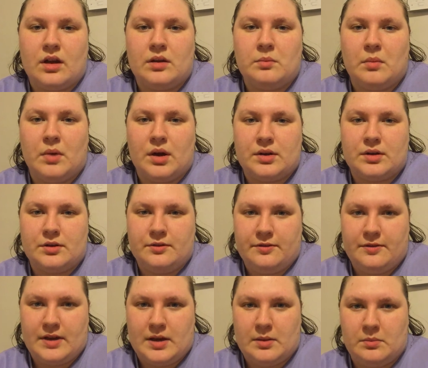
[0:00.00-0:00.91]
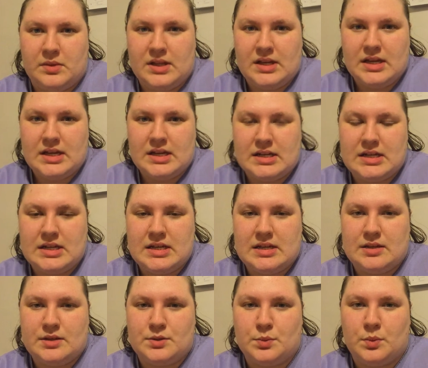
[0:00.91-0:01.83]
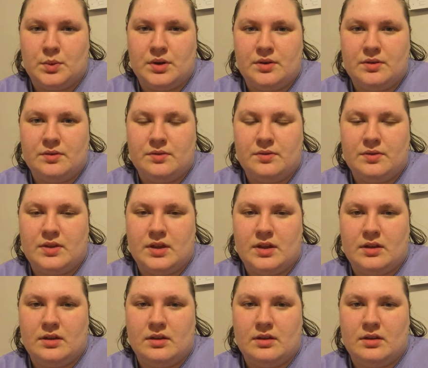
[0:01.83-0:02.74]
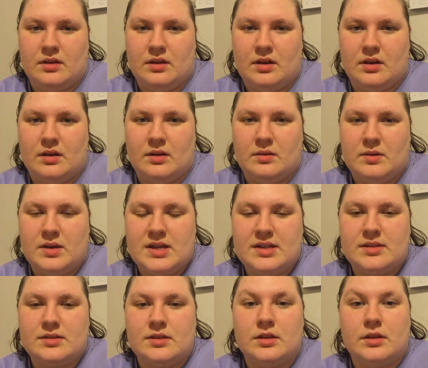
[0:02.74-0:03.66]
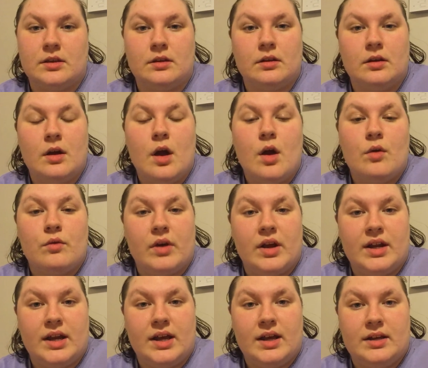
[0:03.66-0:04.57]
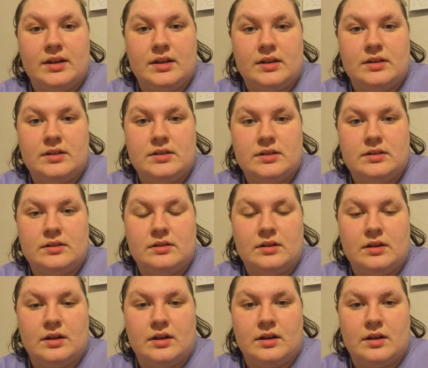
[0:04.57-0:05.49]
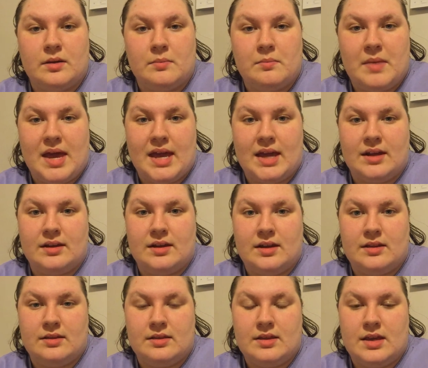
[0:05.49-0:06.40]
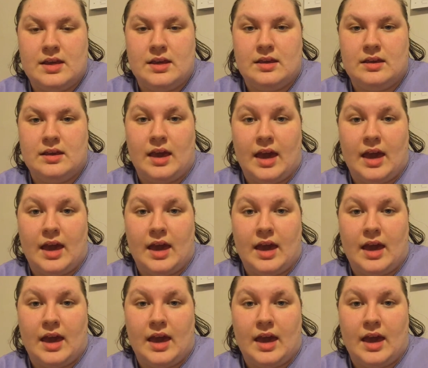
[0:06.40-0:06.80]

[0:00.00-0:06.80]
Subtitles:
Modern Family, and he's one of the he's the redheaded man in the